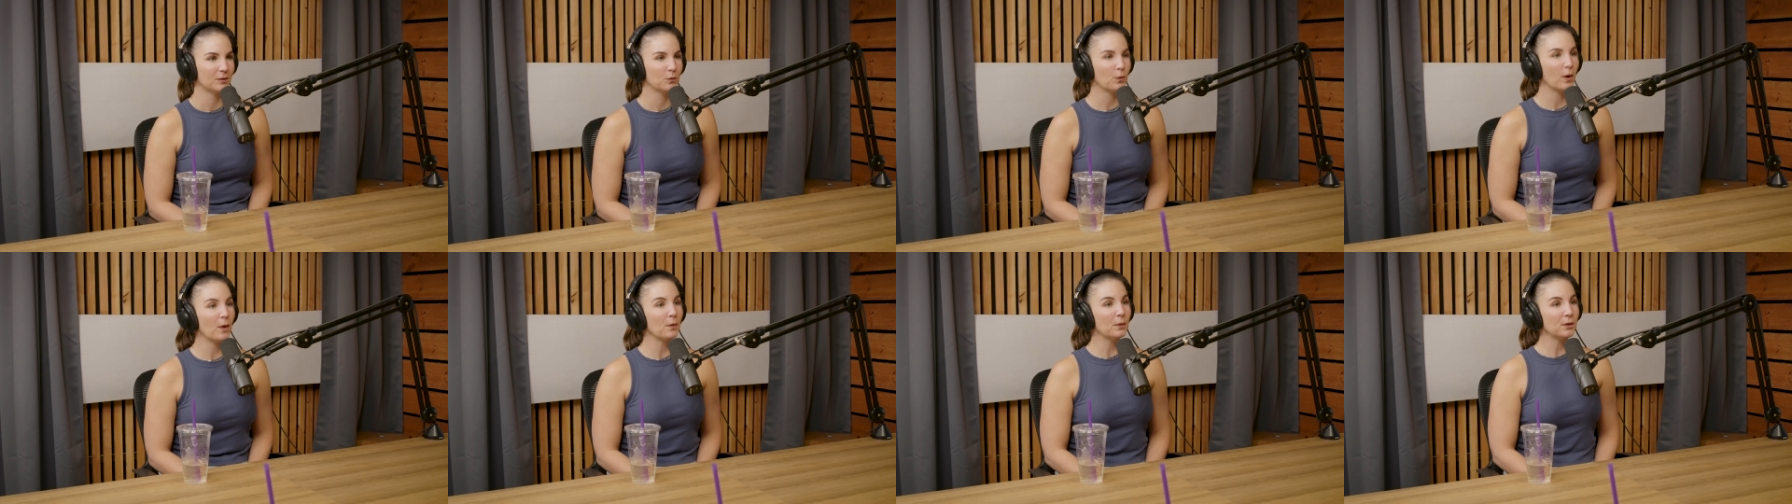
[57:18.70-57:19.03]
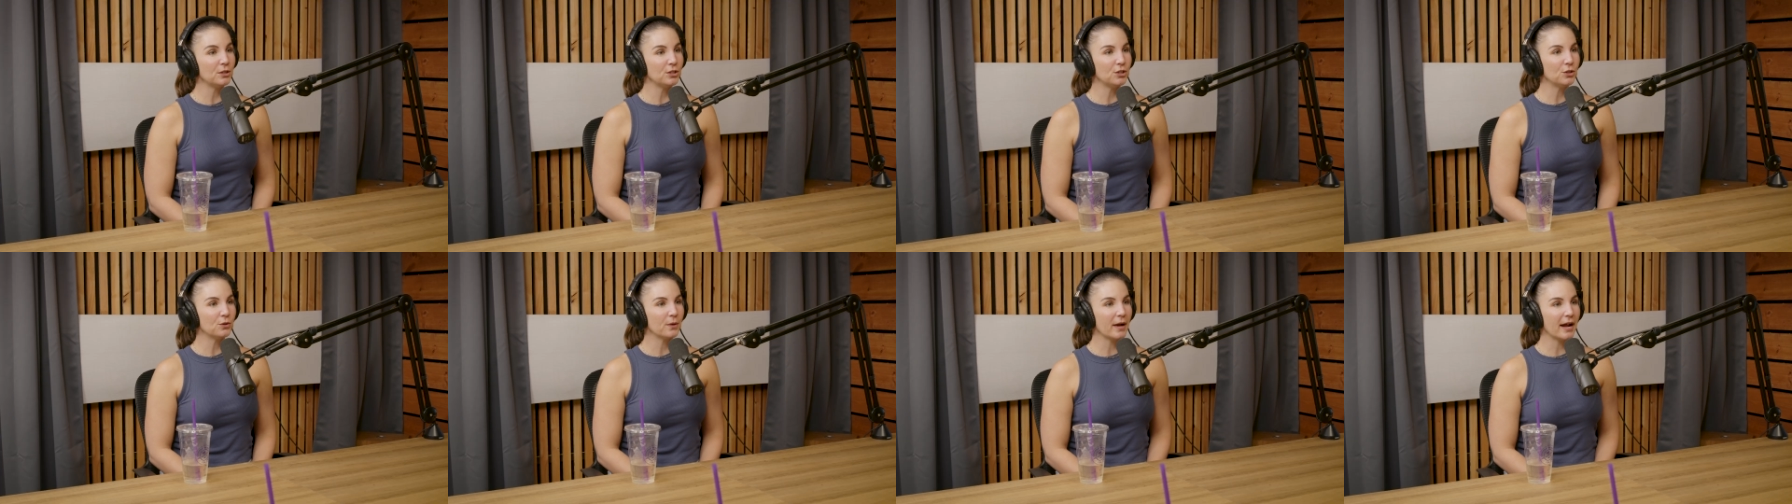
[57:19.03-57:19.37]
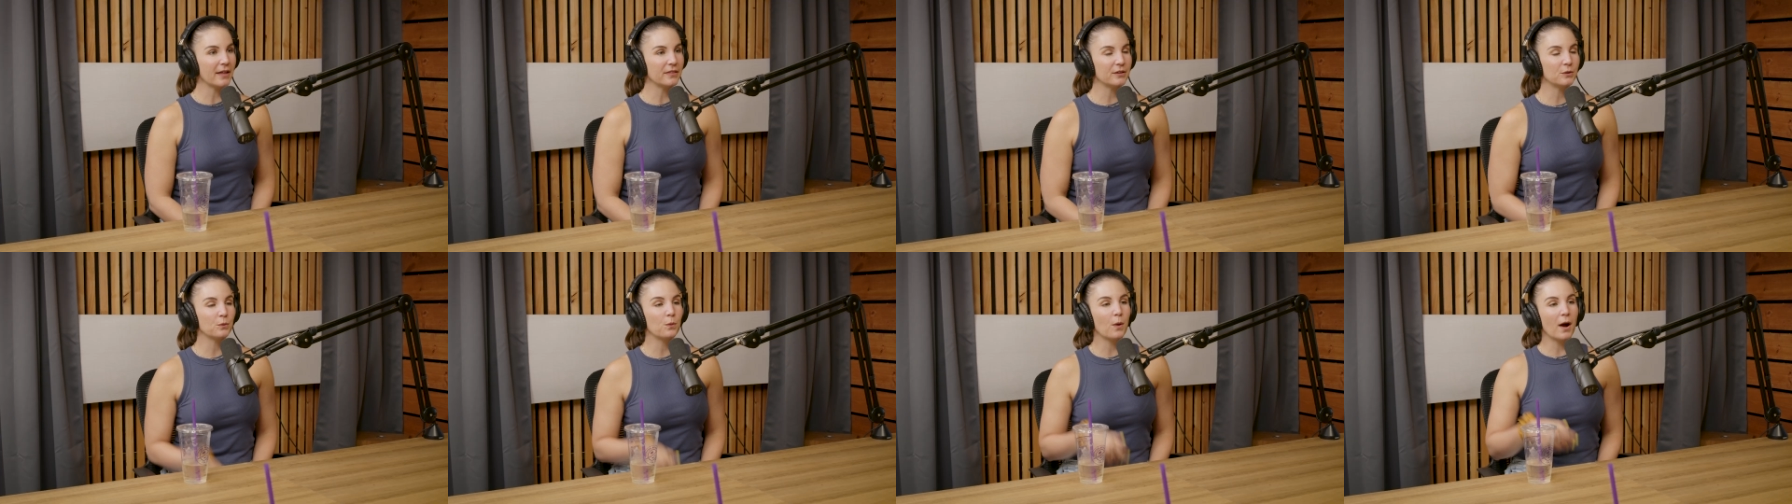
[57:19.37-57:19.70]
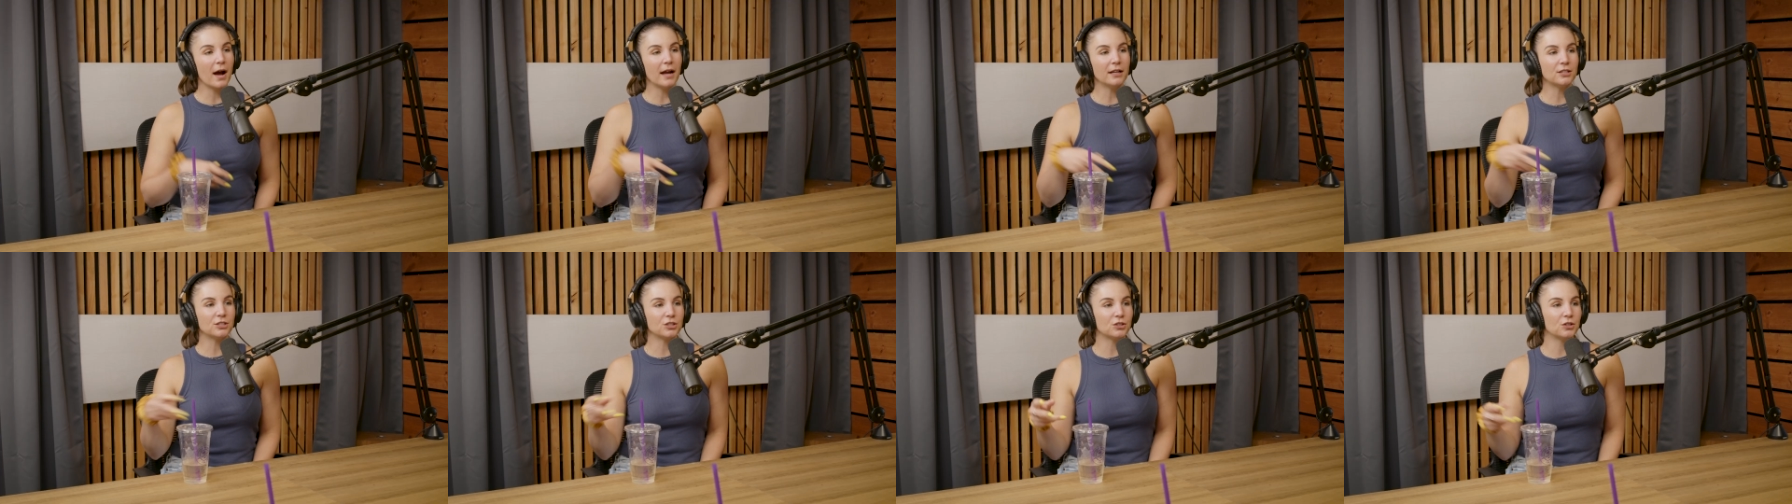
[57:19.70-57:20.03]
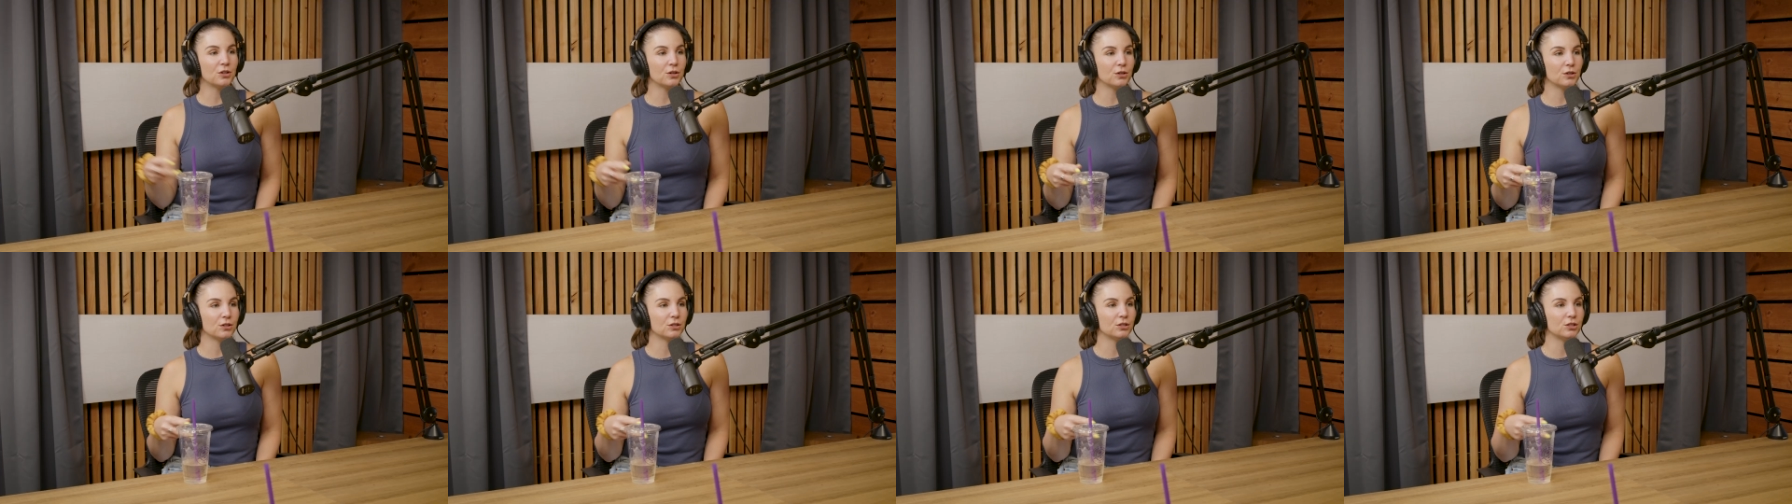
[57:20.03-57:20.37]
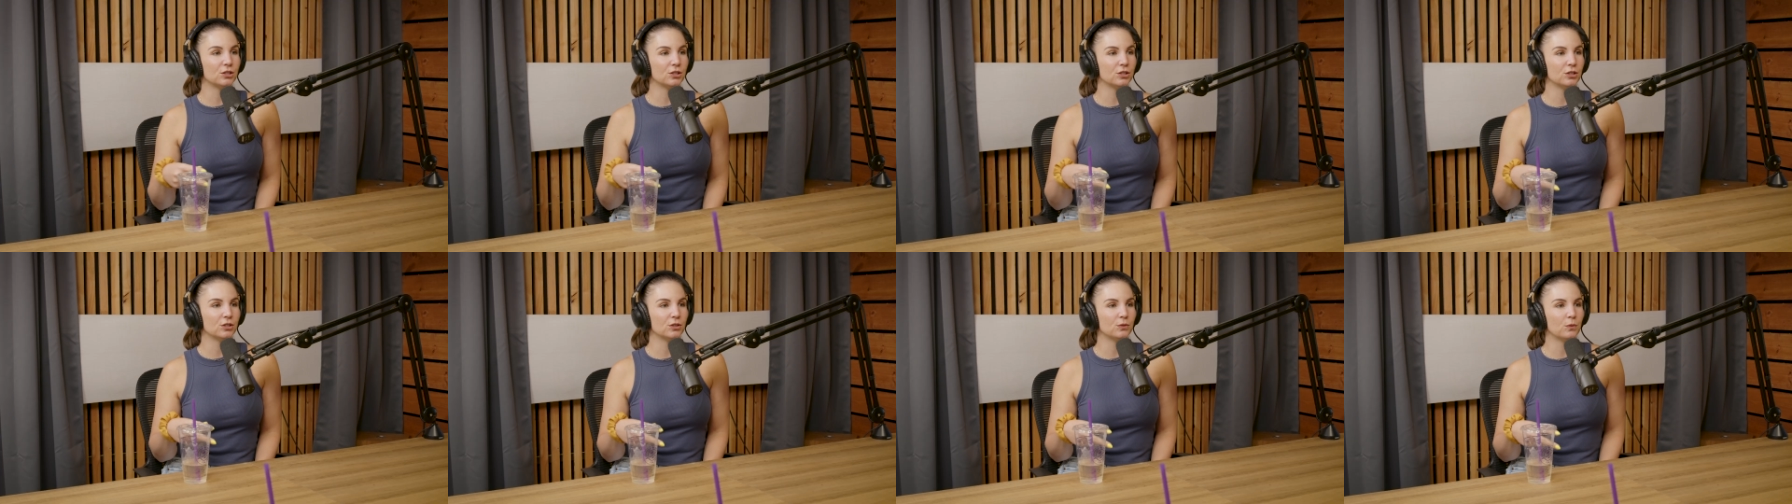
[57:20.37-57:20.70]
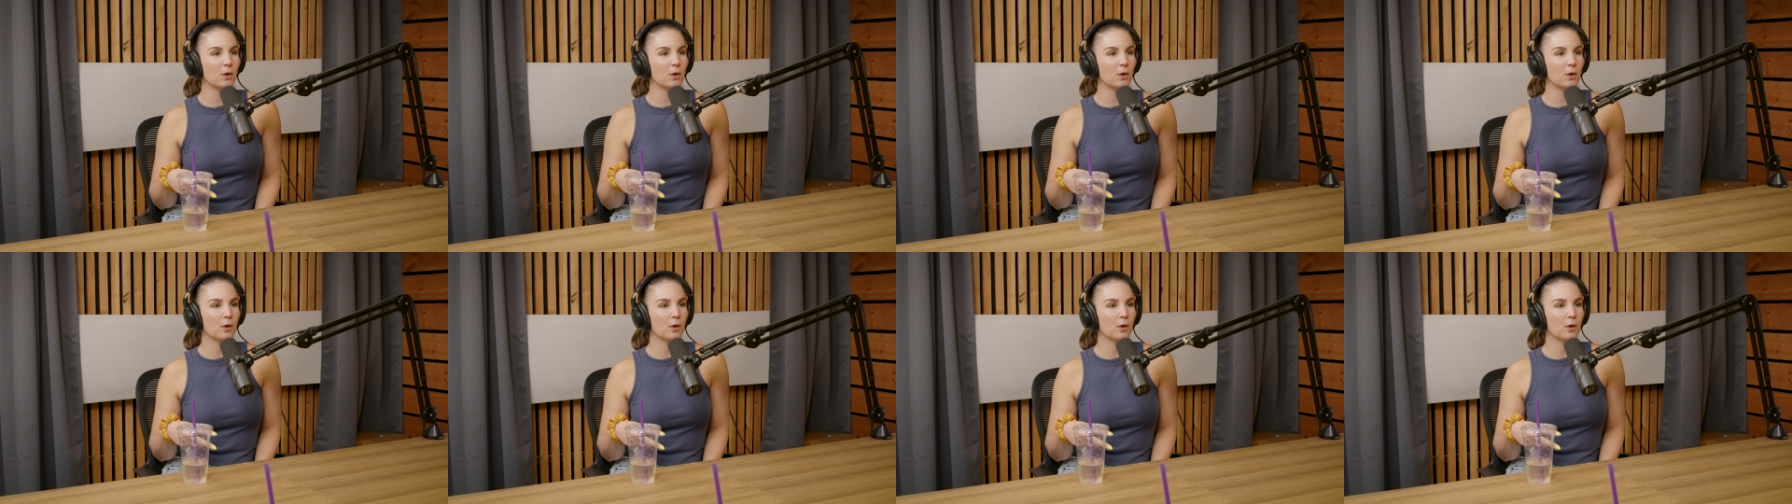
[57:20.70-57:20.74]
What would you rather watch a girl do?